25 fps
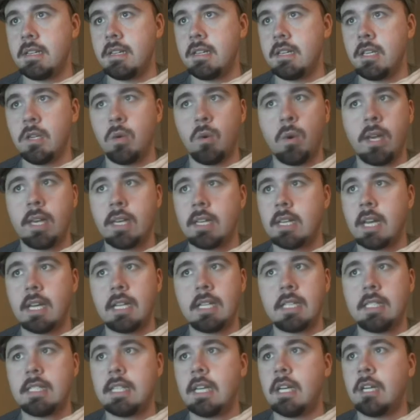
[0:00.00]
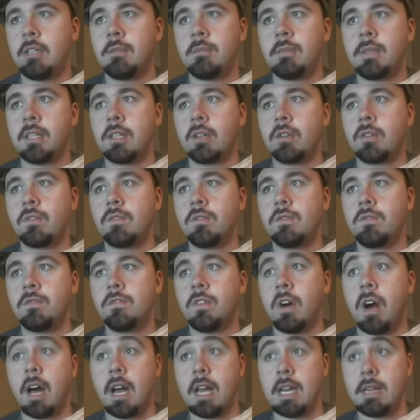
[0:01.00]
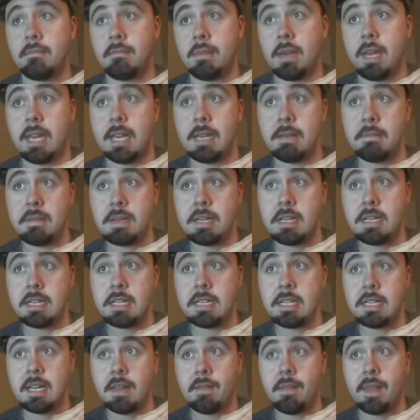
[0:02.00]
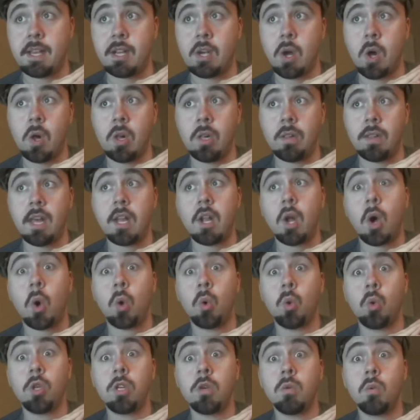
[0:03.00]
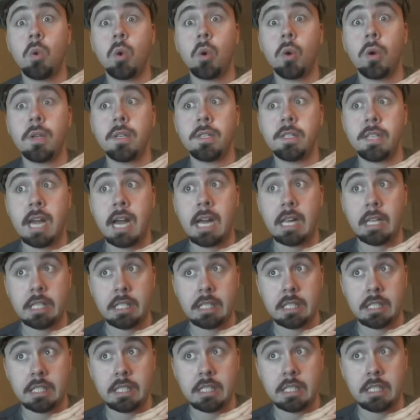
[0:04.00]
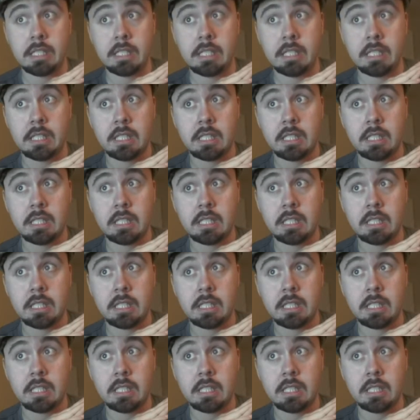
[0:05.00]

You ain't gotta tell me you're fine, babe. They call that holy war in Dallas.